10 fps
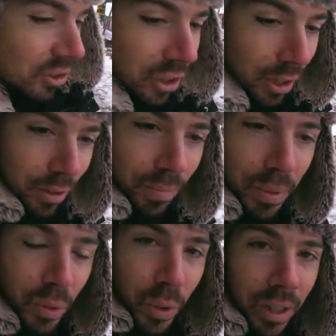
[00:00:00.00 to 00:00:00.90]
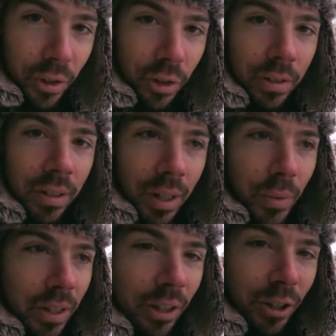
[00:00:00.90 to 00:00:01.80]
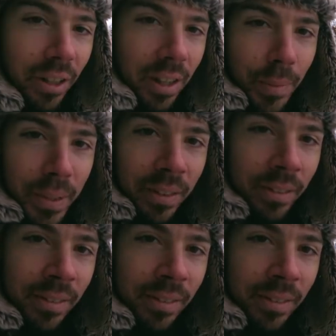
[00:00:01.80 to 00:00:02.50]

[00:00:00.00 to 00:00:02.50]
of snow between us. I would have heard it coming.